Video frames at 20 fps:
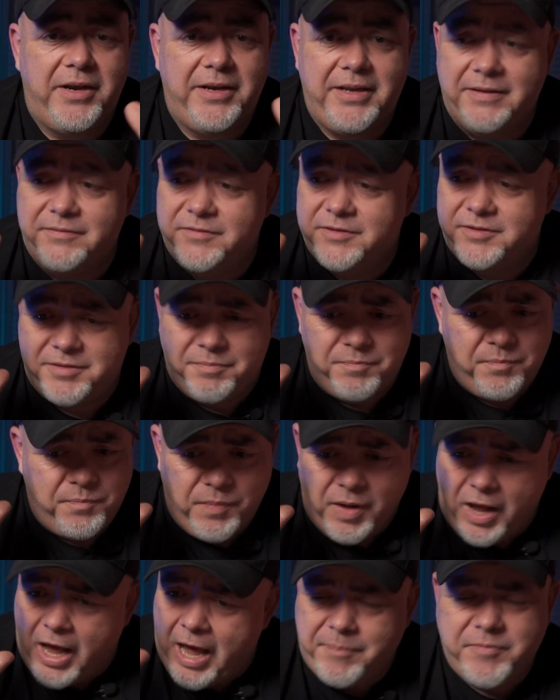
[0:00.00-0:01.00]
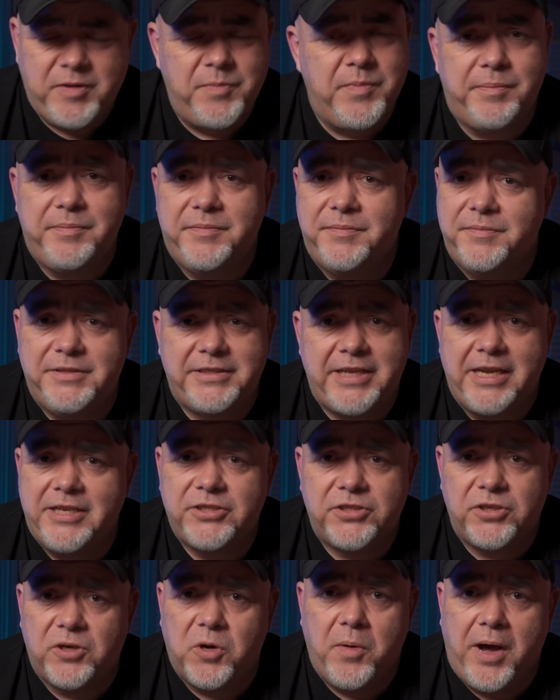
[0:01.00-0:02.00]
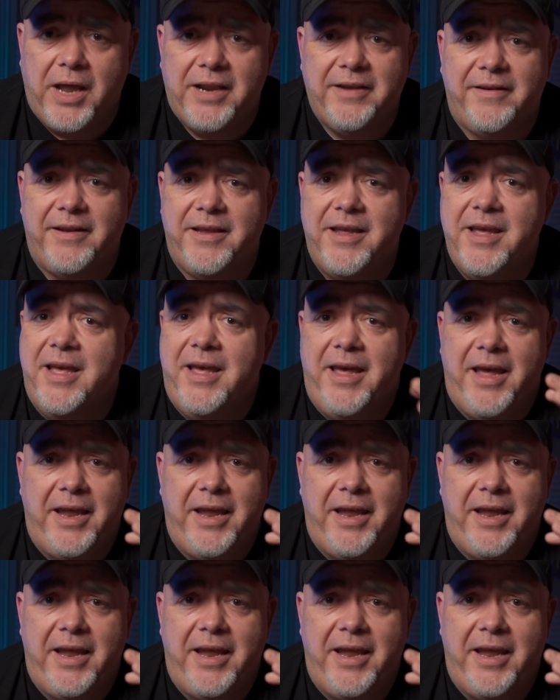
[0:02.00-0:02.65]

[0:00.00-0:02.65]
It gives the optimum sensor quality.